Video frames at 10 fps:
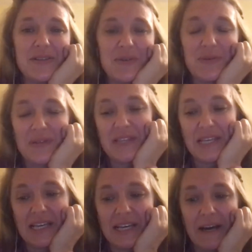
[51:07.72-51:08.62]
do you
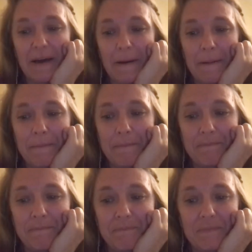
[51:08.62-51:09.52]
think
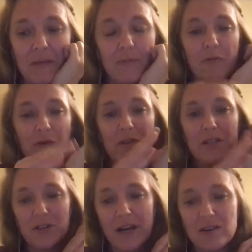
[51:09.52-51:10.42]
before the
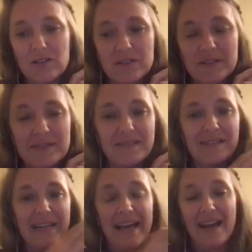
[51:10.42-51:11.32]
trials,
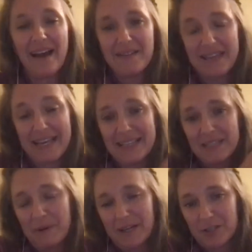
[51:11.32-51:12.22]
like the
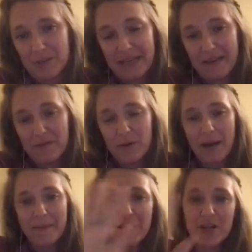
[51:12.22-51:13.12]
spectrum, like if you, I
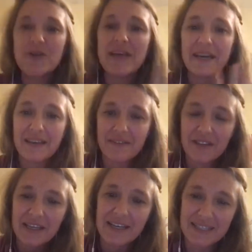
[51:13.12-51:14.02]
mean, I know you can't give
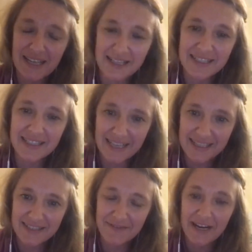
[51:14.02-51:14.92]
like exact
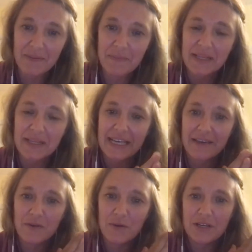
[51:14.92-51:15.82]
dates, right? But like
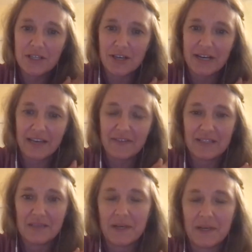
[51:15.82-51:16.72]
if you were to try to give us
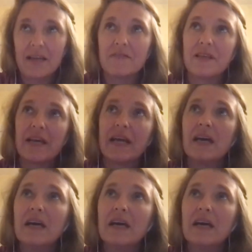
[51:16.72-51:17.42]
some kind of like